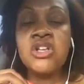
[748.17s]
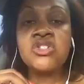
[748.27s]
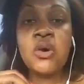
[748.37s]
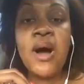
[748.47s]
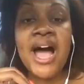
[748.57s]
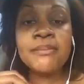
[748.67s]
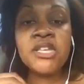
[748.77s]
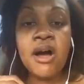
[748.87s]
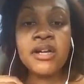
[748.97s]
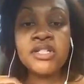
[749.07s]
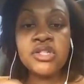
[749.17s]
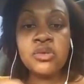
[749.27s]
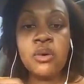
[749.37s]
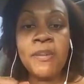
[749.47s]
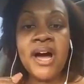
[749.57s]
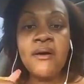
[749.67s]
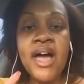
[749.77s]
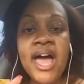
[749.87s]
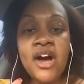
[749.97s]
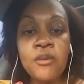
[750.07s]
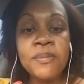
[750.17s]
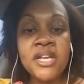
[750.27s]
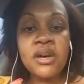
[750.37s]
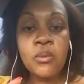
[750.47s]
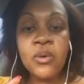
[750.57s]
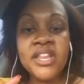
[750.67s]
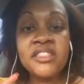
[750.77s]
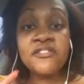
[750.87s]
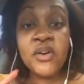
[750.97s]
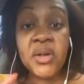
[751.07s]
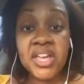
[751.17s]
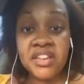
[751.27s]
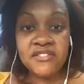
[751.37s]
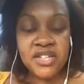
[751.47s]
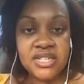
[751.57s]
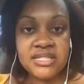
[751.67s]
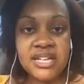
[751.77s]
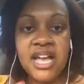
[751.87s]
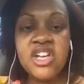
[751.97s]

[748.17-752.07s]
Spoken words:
So I'm talking to you about helping with forgiveness.